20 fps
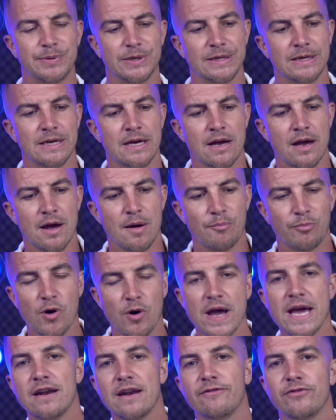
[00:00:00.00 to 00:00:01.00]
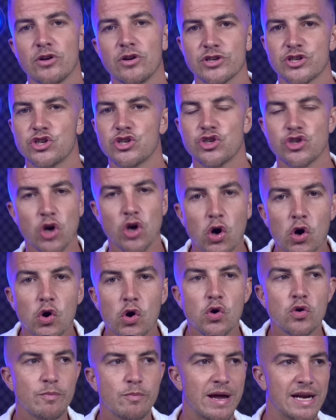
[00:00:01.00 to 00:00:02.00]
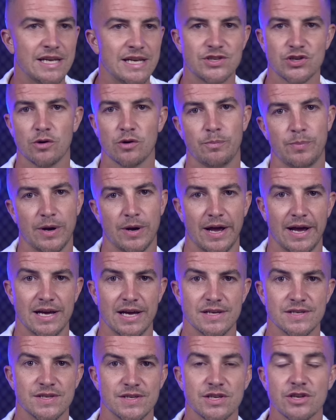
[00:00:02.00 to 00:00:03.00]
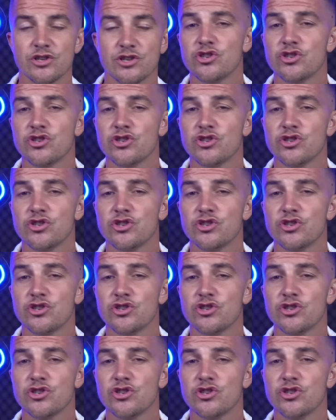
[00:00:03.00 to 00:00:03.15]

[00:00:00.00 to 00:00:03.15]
But Brighton have lost so many top players,